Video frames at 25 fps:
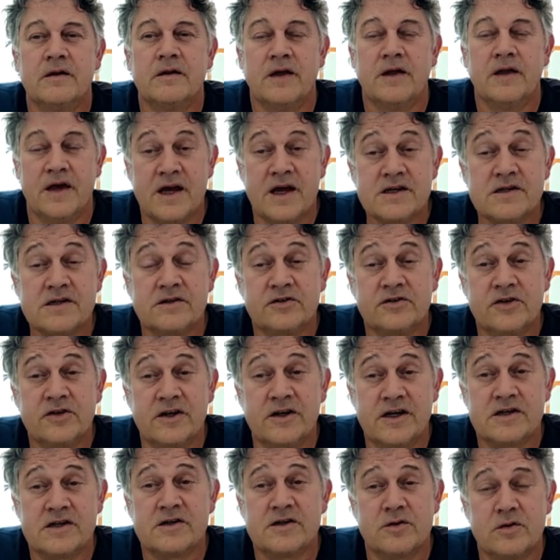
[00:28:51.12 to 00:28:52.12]
the actual
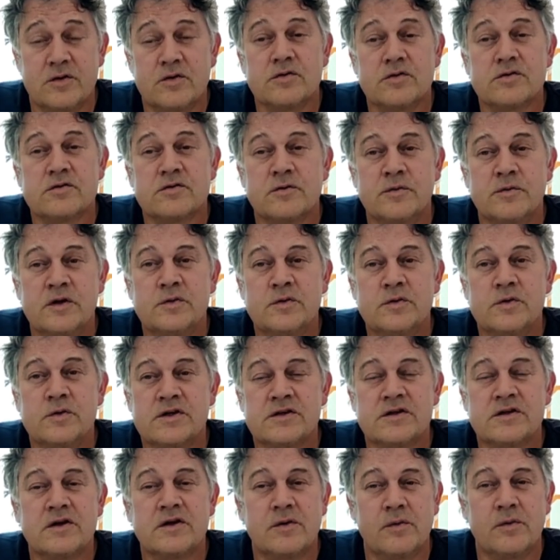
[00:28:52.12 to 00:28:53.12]
selection course, which
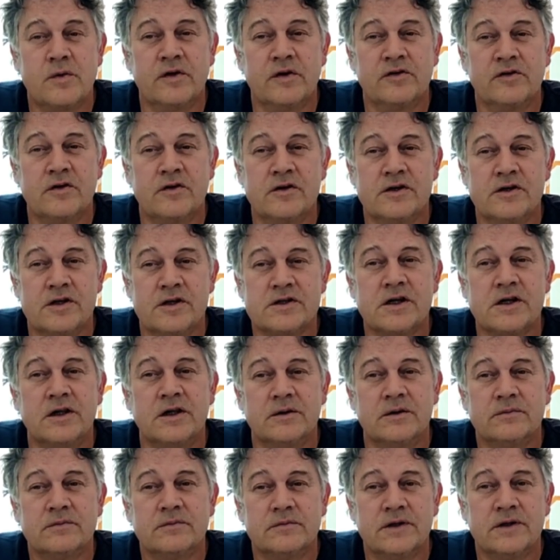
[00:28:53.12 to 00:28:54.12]
was in KwaZulu-Natal.